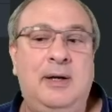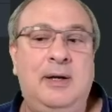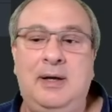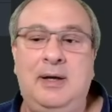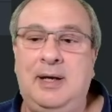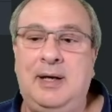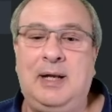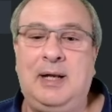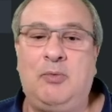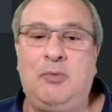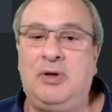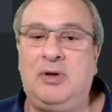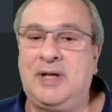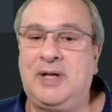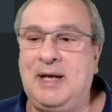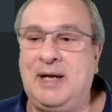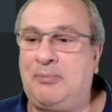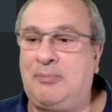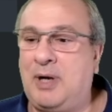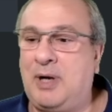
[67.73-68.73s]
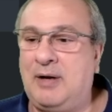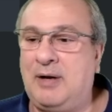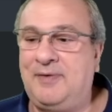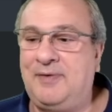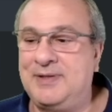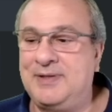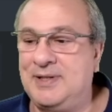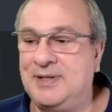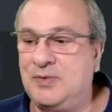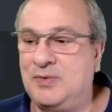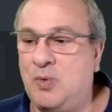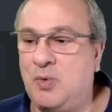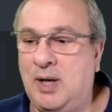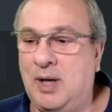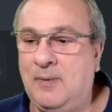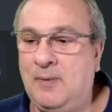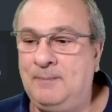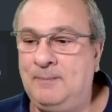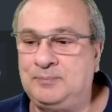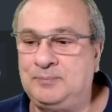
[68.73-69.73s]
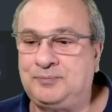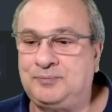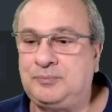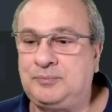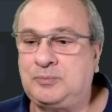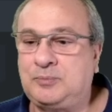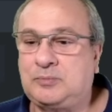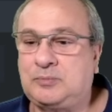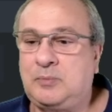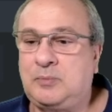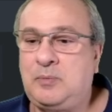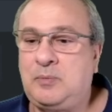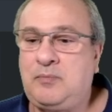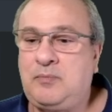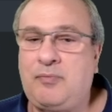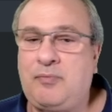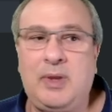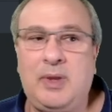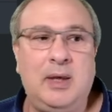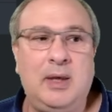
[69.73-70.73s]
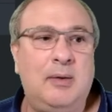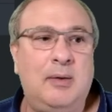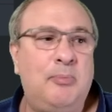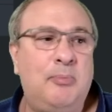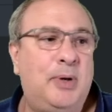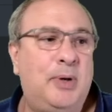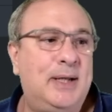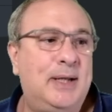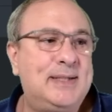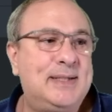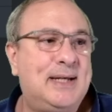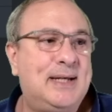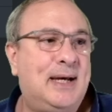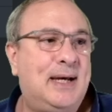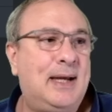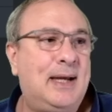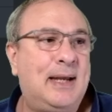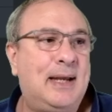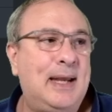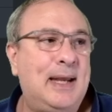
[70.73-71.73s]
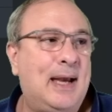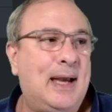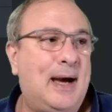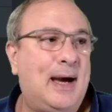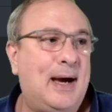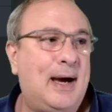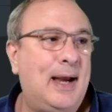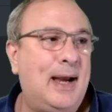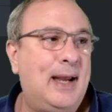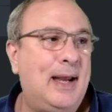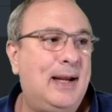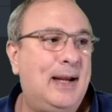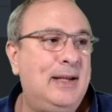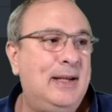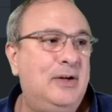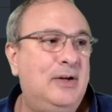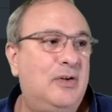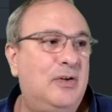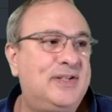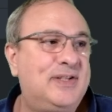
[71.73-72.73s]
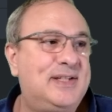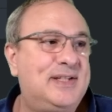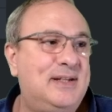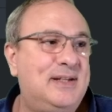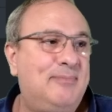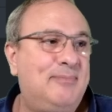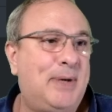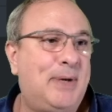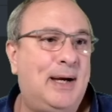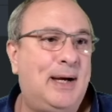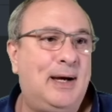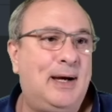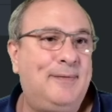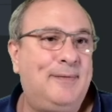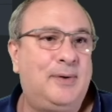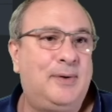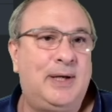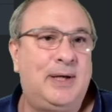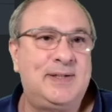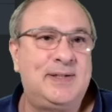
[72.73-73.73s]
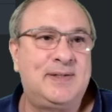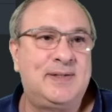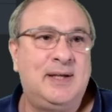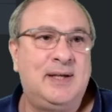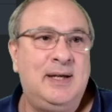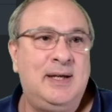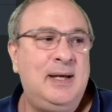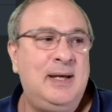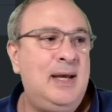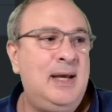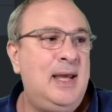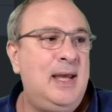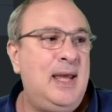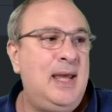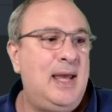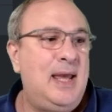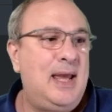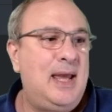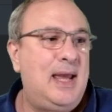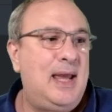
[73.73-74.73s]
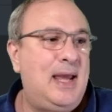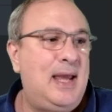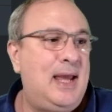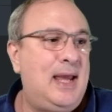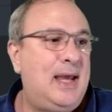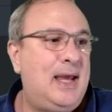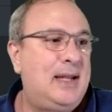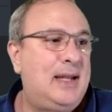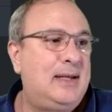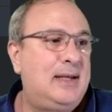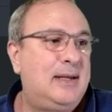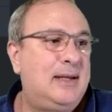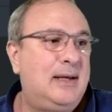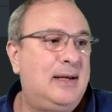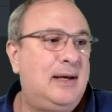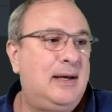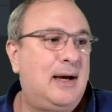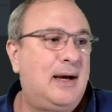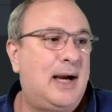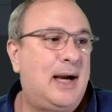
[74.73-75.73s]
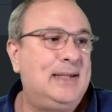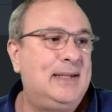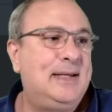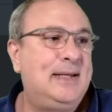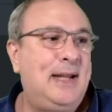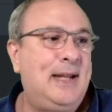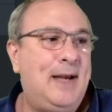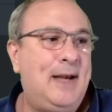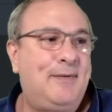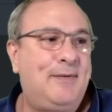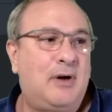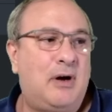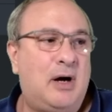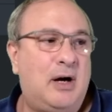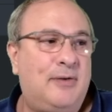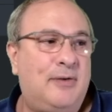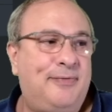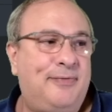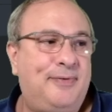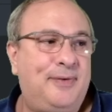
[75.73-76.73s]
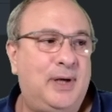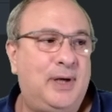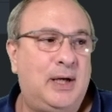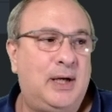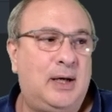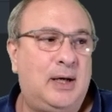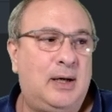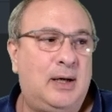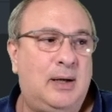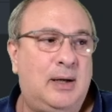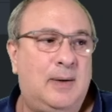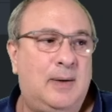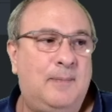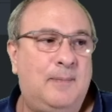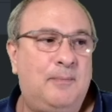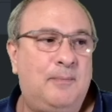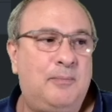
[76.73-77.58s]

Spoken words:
And we'll look at profits as well. But you notice it's in my Hiveos, and I did have it off for